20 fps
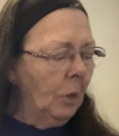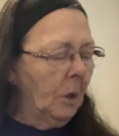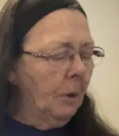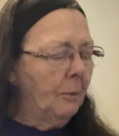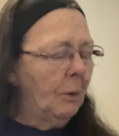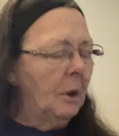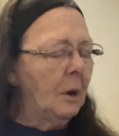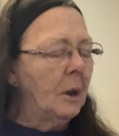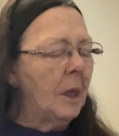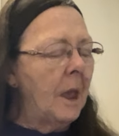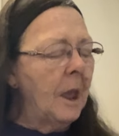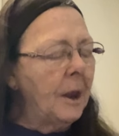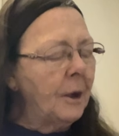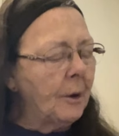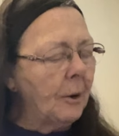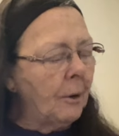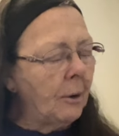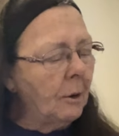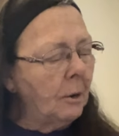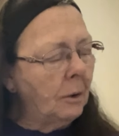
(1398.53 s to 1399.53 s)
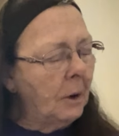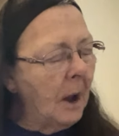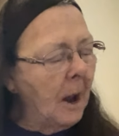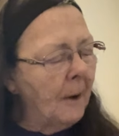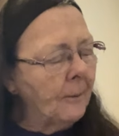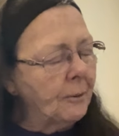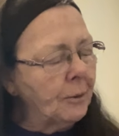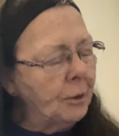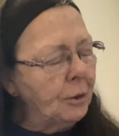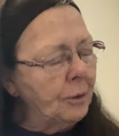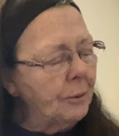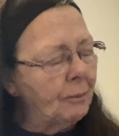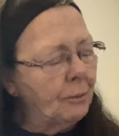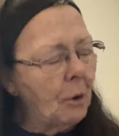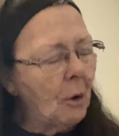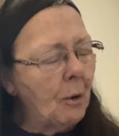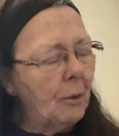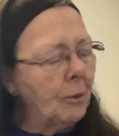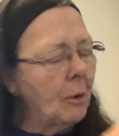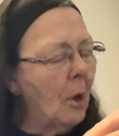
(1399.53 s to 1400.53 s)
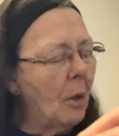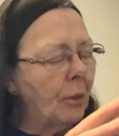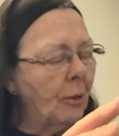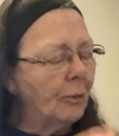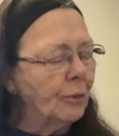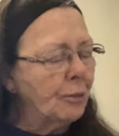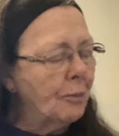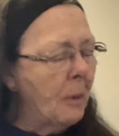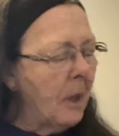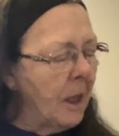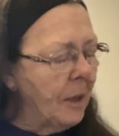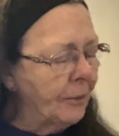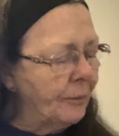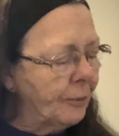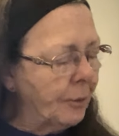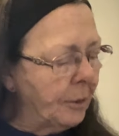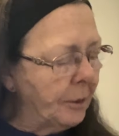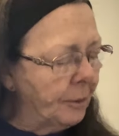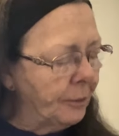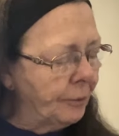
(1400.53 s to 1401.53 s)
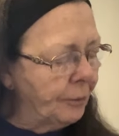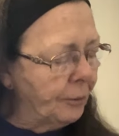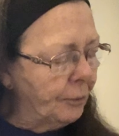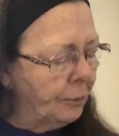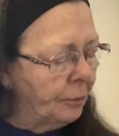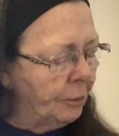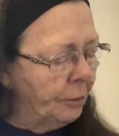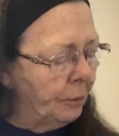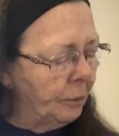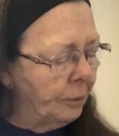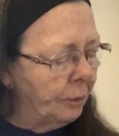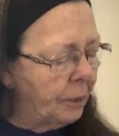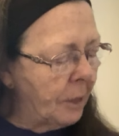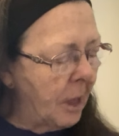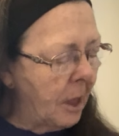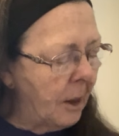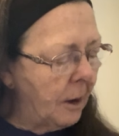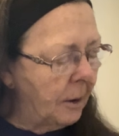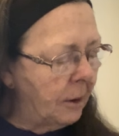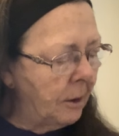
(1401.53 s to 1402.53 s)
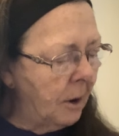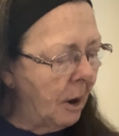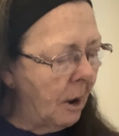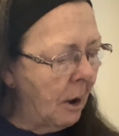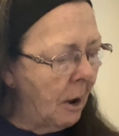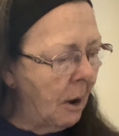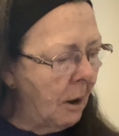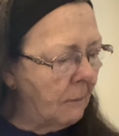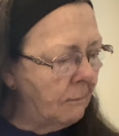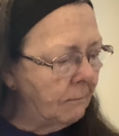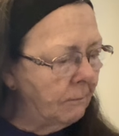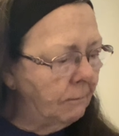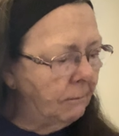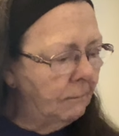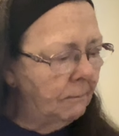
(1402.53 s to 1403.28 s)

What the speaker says: But later, after you've learned all those basics, then